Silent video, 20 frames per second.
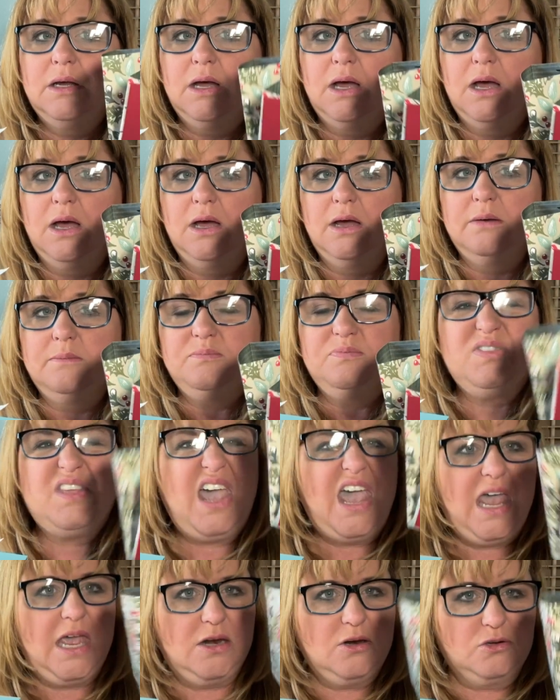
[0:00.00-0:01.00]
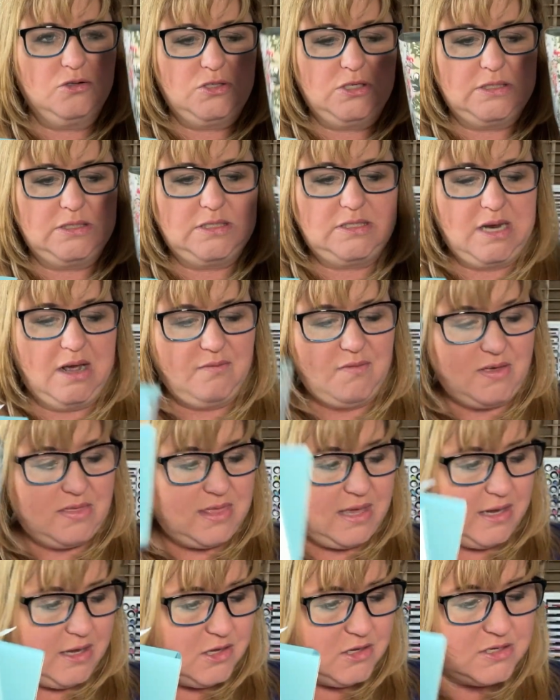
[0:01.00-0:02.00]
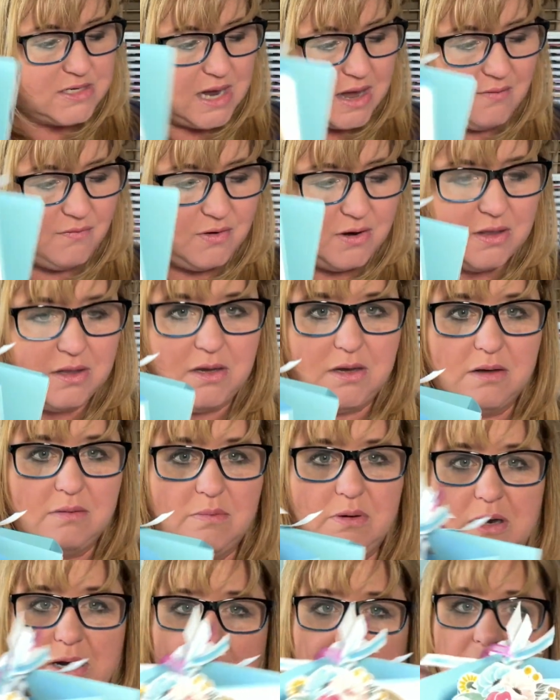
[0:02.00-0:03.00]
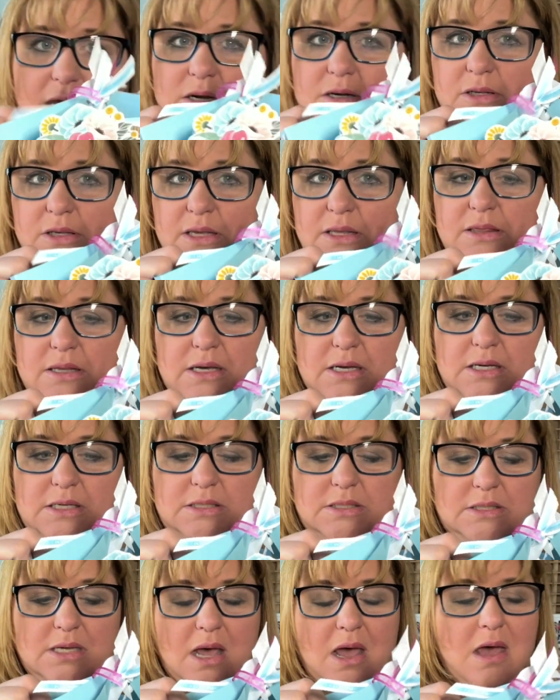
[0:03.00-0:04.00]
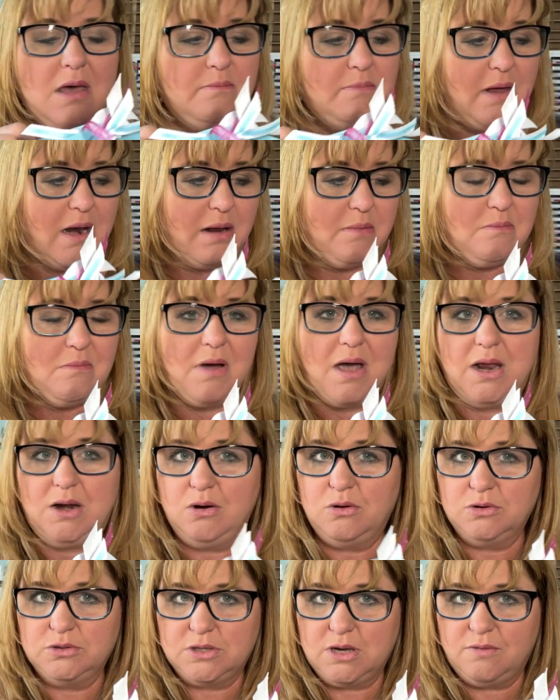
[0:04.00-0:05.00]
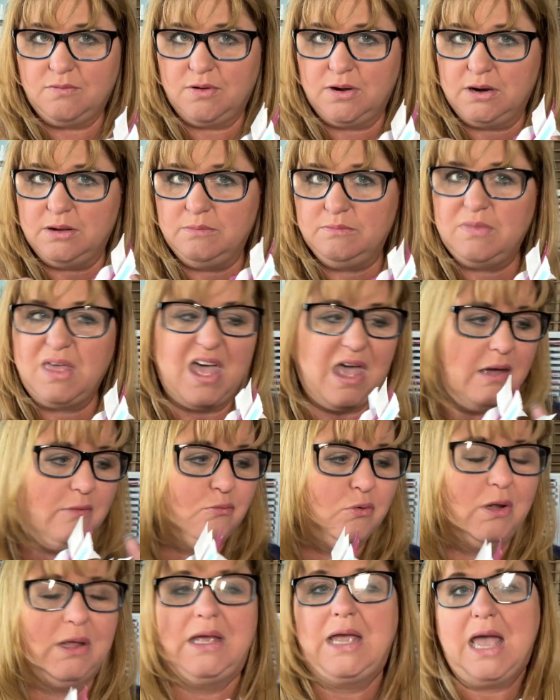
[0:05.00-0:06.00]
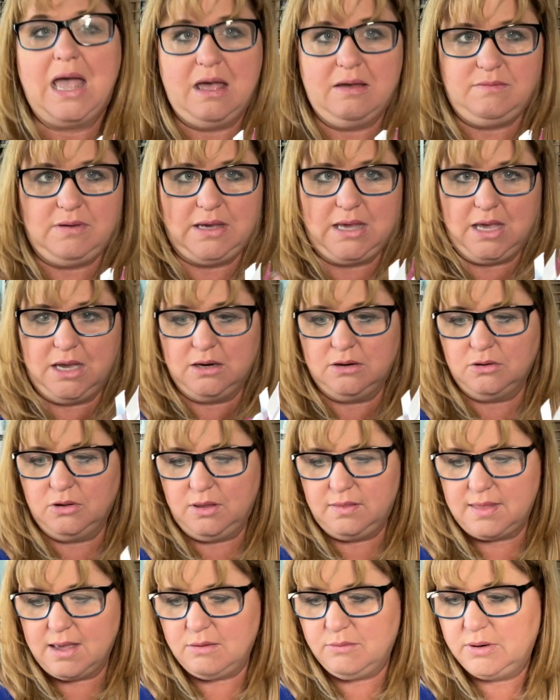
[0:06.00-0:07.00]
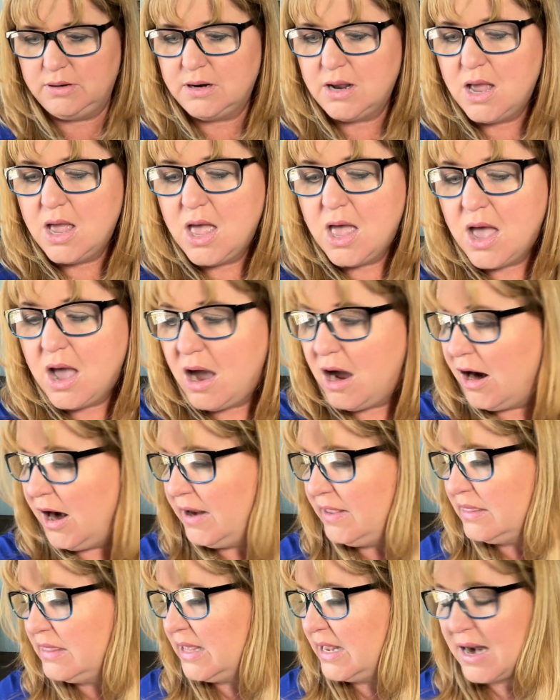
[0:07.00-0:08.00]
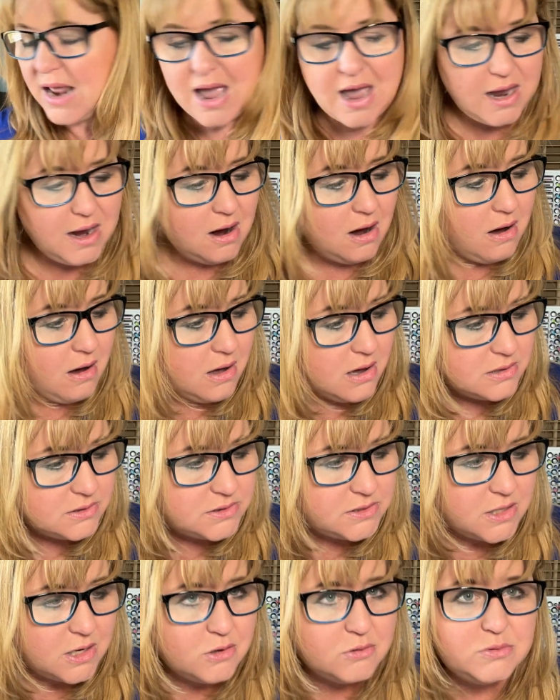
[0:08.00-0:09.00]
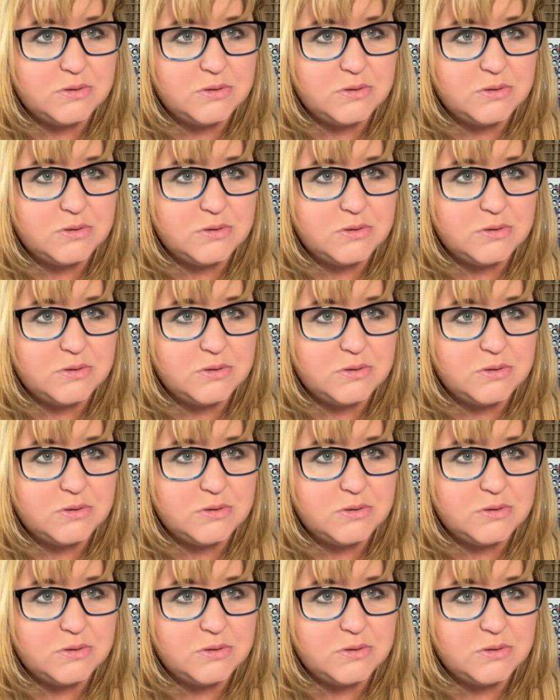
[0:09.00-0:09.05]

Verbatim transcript: um, candles and stuff. I think definitely you can put a candle in this, but I might hold off on a, a really heavy candle in that one. All right, then I also